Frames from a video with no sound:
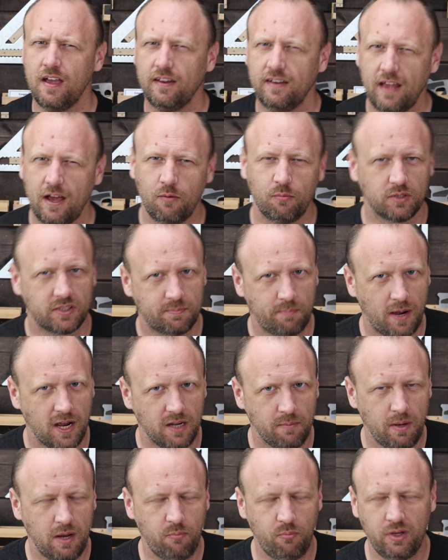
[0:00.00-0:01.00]
Now with
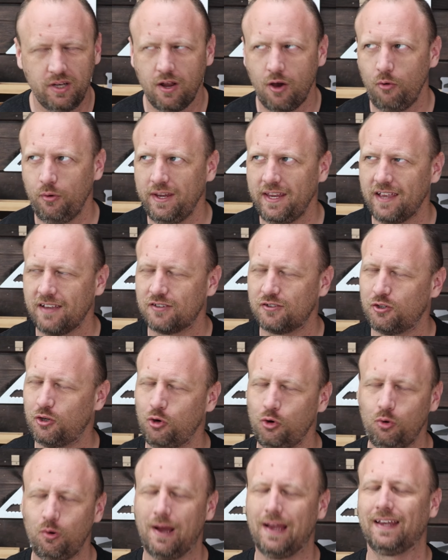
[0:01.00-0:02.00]
Spider-Man, we know he has
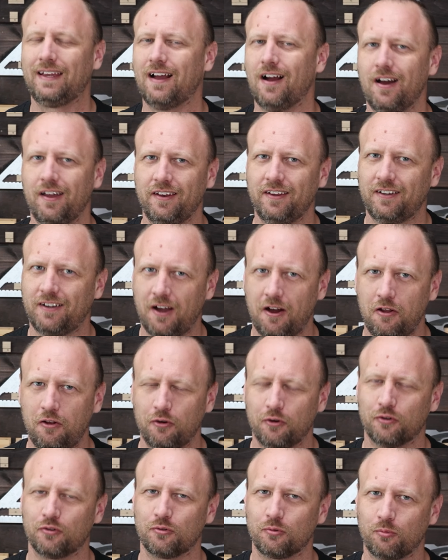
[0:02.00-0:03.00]
2 iconic
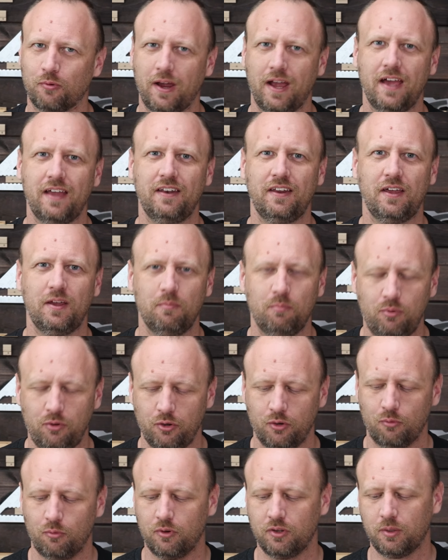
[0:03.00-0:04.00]
colors, red and
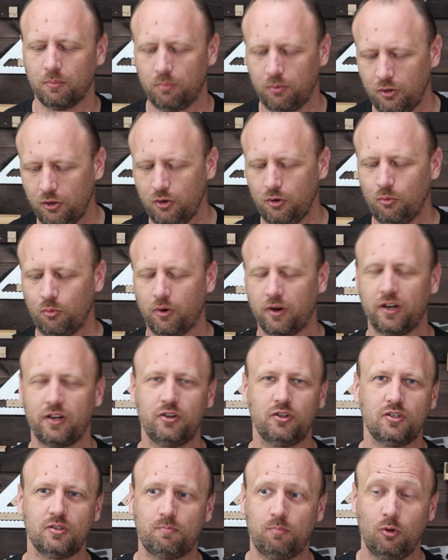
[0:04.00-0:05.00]
blue. Well, the blue, we're gonna
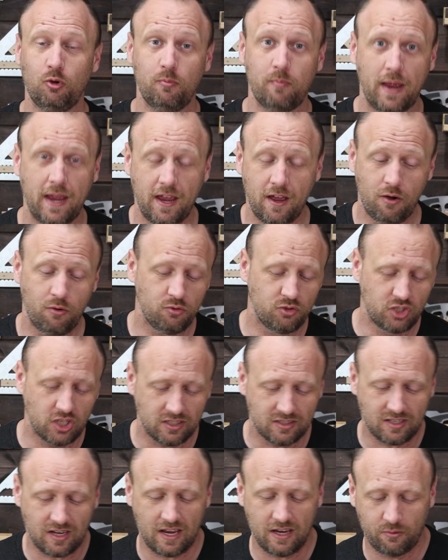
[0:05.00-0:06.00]
use blue mahoe,
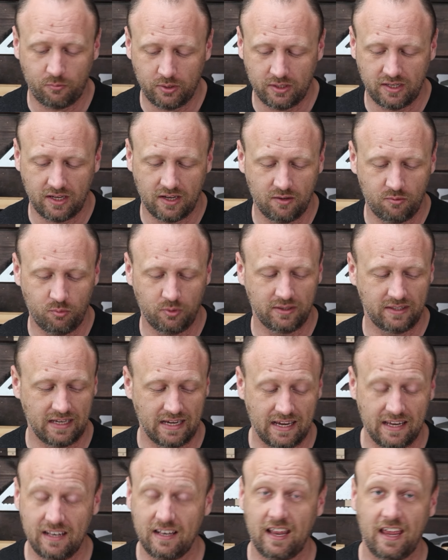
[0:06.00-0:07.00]
just like we did with the
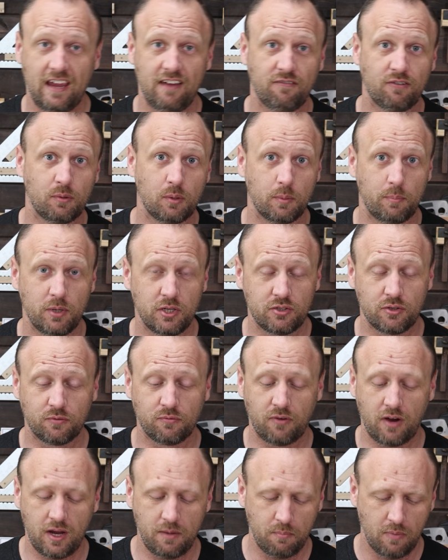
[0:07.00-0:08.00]
inlay from the picture
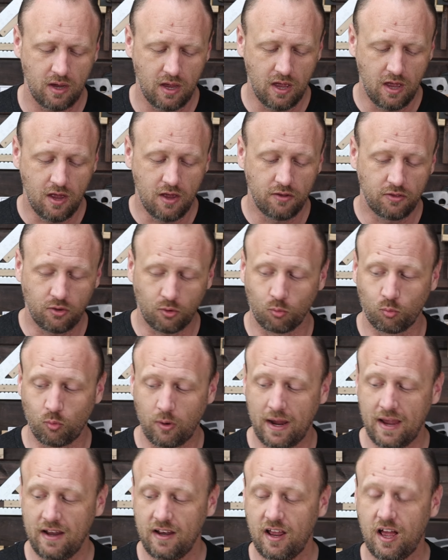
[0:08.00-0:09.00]
frame. The
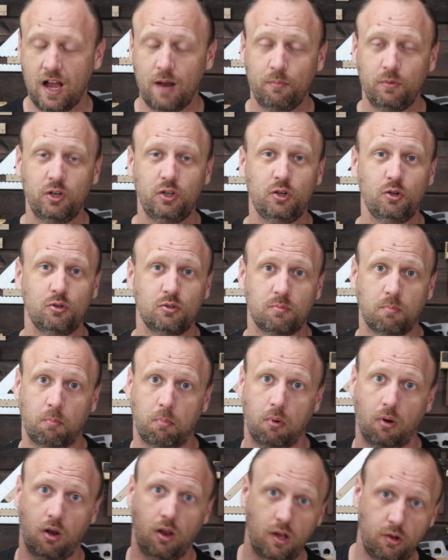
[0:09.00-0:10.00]
red, I'm gonna use
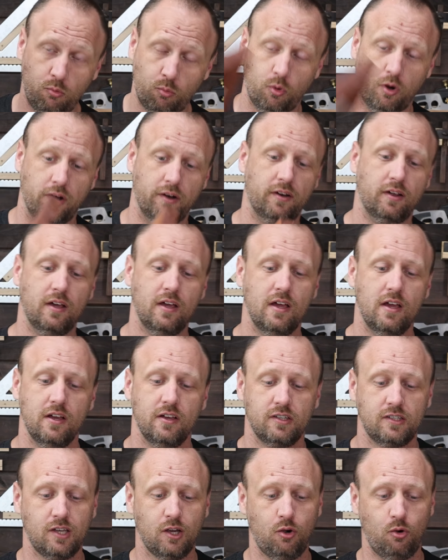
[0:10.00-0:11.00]
bloodwood.
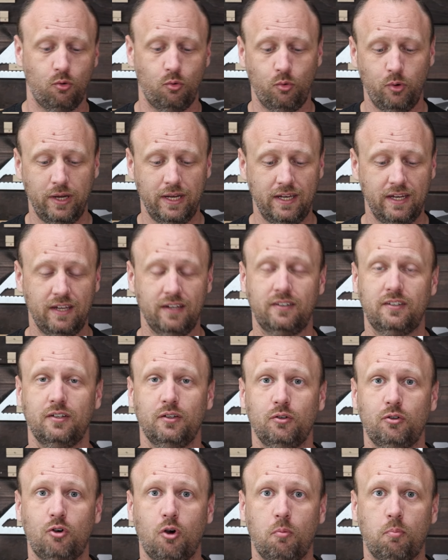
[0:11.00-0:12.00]
So we need
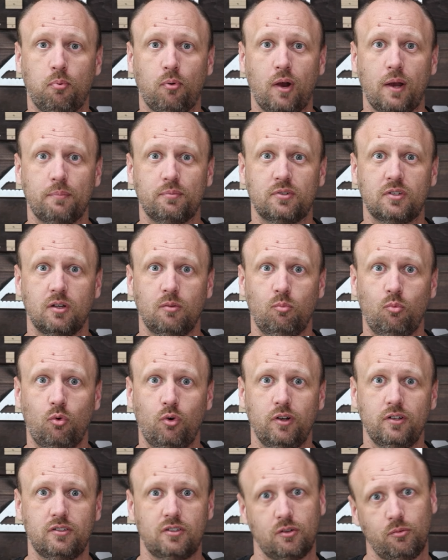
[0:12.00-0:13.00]
to go prep some
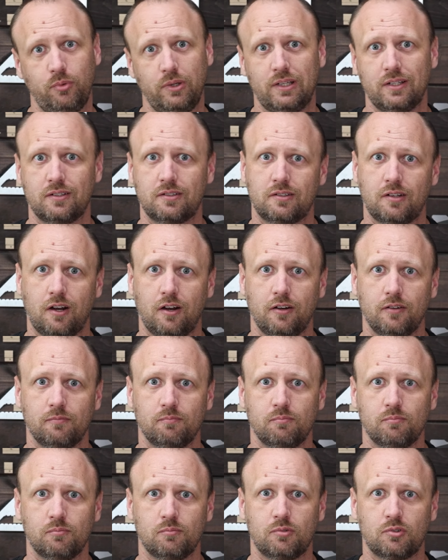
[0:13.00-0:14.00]
wood so we can start
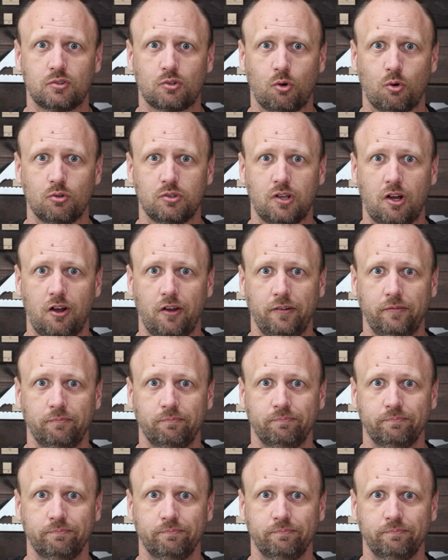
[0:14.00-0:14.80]
scroll sawing.